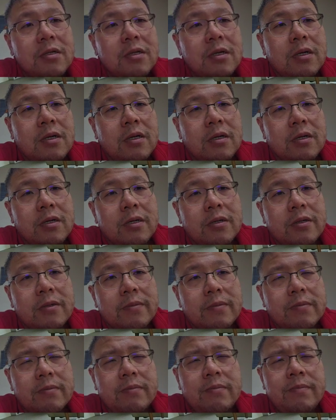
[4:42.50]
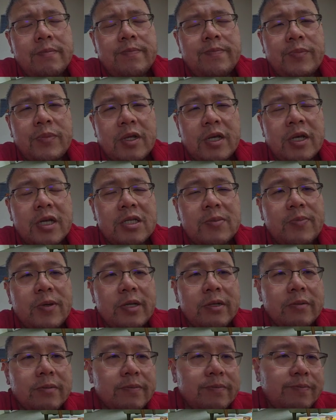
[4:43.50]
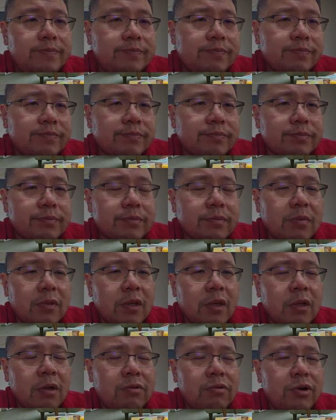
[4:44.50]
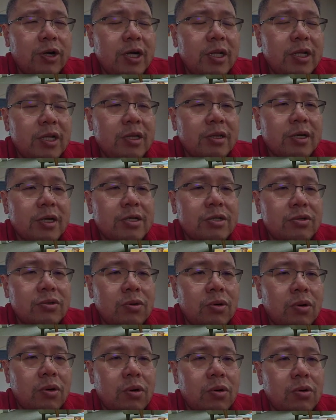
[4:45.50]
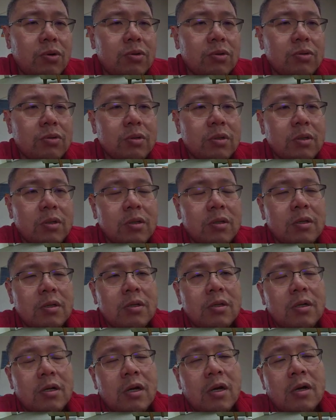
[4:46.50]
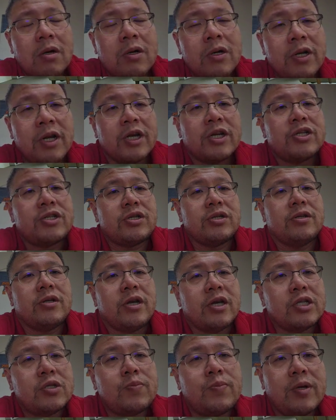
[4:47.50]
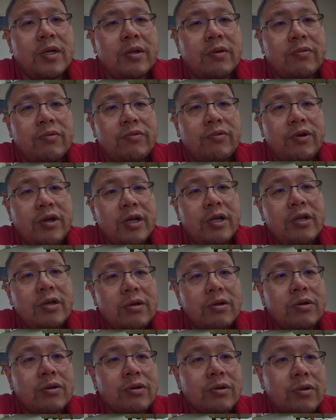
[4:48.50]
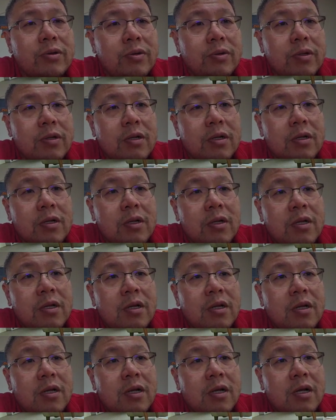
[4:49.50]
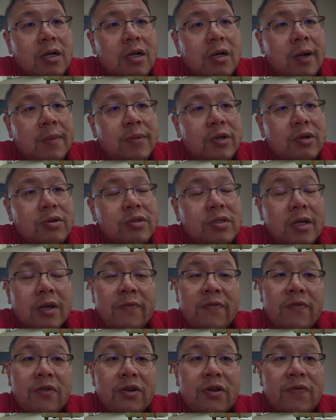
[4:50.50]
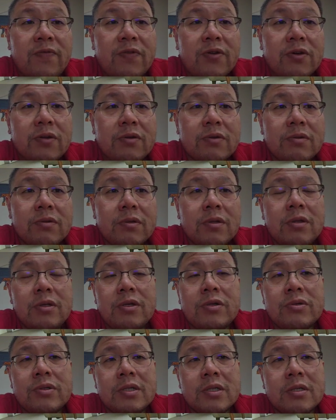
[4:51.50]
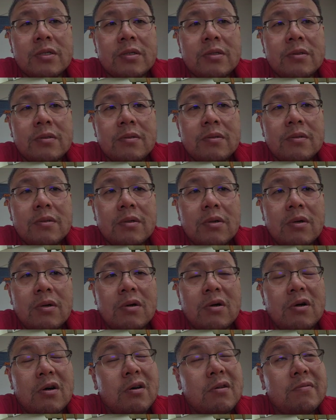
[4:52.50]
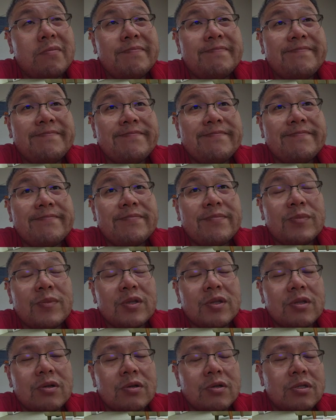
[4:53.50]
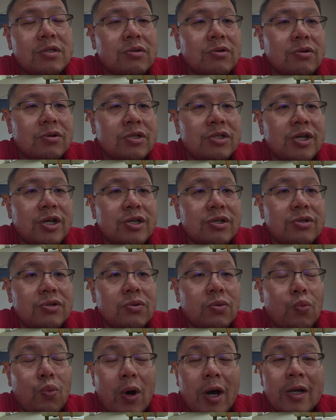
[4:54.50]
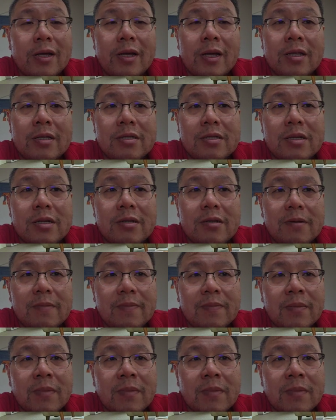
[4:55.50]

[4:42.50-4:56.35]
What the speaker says: It has been really nice to hold. Connection has been really good. I'm using Vodafone New Zealand, or it's gonna change to One NZ.